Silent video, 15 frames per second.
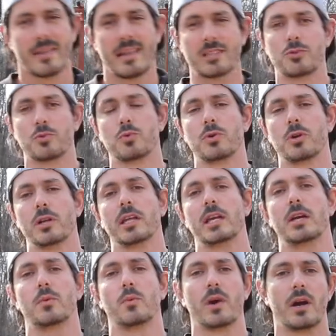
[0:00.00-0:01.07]
that's
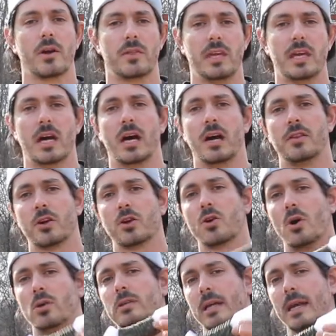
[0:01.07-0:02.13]
really where the
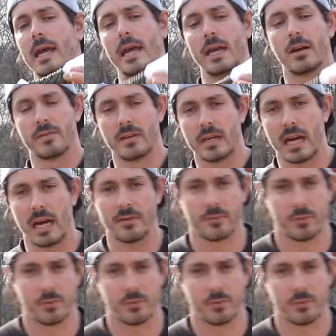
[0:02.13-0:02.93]
golden egg of the knife